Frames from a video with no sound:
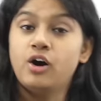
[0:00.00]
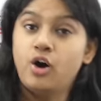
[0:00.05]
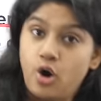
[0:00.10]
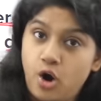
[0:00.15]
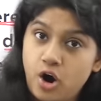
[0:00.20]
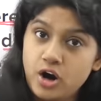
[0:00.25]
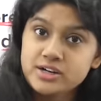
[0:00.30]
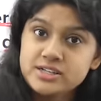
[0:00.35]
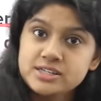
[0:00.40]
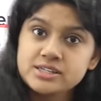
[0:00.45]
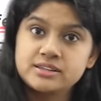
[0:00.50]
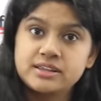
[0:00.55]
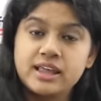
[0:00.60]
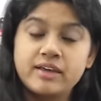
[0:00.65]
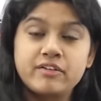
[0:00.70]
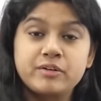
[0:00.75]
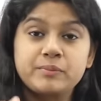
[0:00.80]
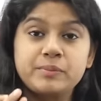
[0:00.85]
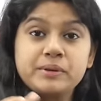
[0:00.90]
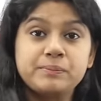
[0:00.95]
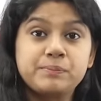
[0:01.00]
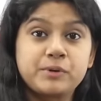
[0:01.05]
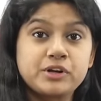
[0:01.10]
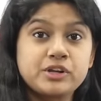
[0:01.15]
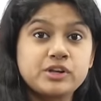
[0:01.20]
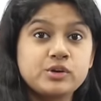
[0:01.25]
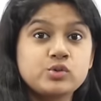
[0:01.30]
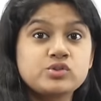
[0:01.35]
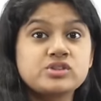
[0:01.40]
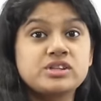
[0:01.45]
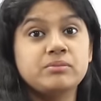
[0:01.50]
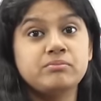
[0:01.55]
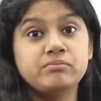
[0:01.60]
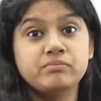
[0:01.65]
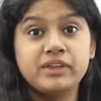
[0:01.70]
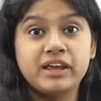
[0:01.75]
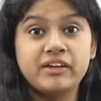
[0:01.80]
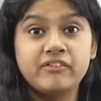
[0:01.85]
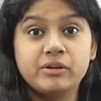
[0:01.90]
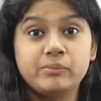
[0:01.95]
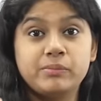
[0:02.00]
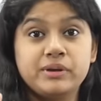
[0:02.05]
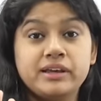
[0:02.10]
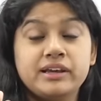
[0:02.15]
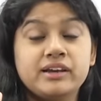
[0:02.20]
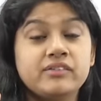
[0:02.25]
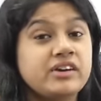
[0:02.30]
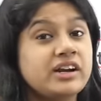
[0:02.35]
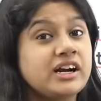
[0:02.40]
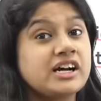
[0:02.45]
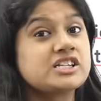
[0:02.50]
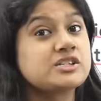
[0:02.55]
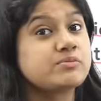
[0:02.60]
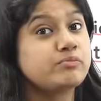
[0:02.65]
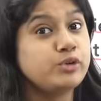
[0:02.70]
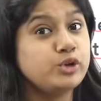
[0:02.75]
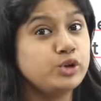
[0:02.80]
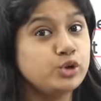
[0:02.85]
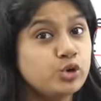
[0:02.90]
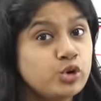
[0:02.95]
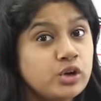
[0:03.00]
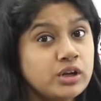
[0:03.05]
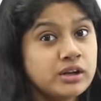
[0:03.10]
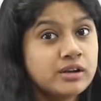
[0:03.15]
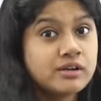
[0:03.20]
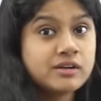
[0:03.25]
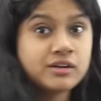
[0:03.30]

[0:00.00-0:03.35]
horse. They will be produced, they will be giving us mule,